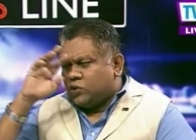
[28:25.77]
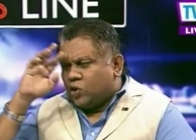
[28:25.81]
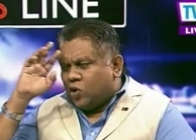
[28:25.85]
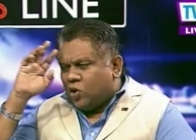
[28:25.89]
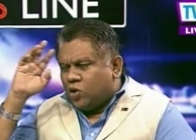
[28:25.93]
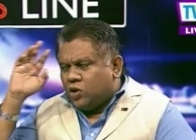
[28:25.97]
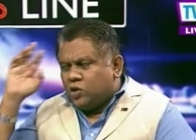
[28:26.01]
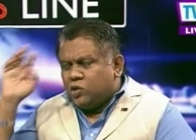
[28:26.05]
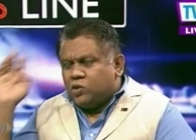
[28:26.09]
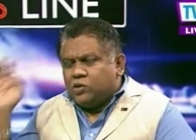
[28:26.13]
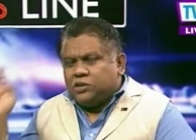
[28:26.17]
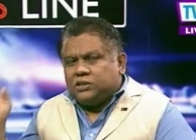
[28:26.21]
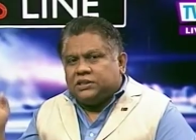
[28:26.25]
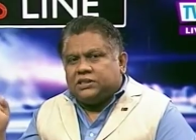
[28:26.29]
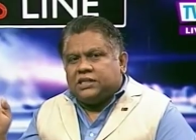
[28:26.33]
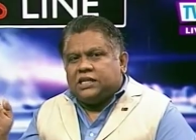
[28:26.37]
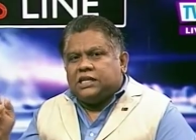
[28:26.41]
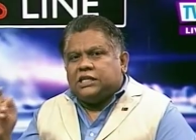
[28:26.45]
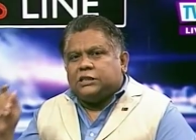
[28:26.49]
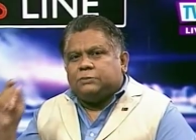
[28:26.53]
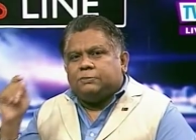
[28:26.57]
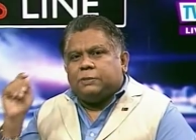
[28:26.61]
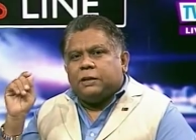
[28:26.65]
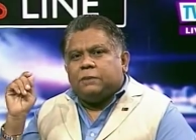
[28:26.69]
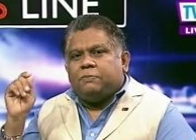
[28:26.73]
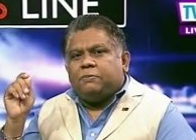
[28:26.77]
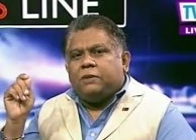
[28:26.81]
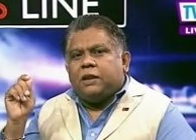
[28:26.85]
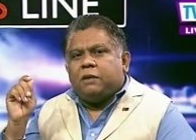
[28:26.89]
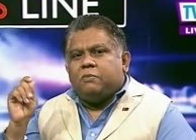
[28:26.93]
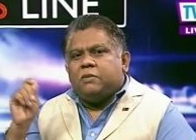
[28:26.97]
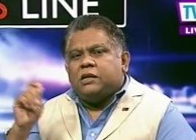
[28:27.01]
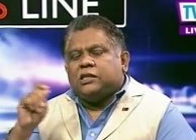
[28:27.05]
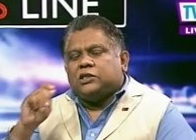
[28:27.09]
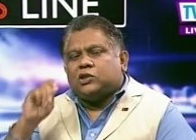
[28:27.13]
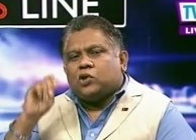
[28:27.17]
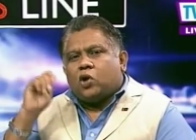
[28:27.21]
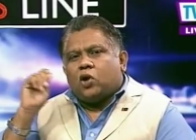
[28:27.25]
all those years people have
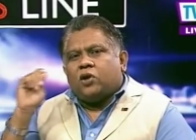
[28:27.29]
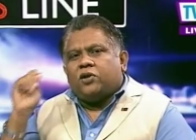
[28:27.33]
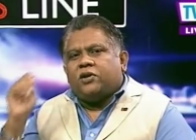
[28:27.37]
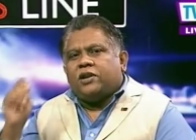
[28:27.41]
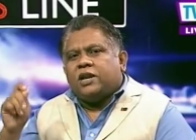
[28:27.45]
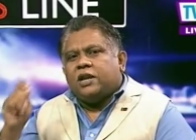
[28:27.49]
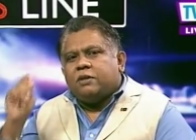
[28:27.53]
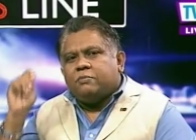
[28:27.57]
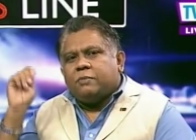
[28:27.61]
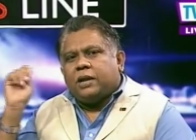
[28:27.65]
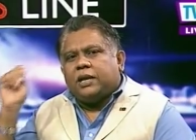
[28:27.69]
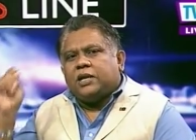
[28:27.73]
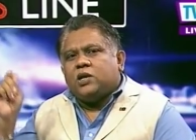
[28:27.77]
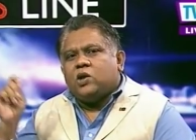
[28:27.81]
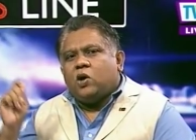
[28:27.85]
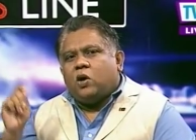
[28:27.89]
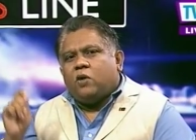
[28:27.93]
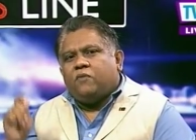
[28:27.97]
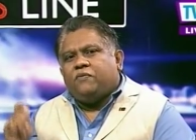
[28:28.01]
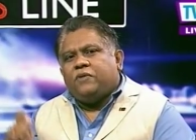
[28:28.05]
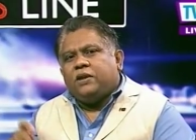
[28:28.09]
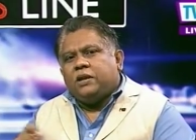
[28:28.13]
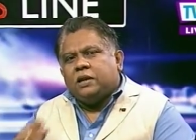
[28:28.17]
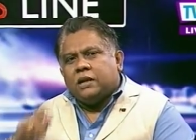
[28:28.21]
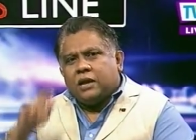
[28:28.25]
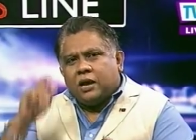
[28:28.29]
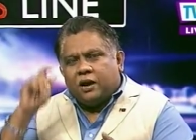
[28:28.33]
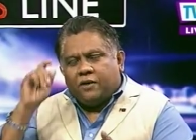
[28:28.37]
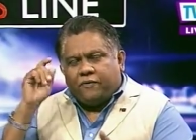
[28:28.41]
been squandering money off it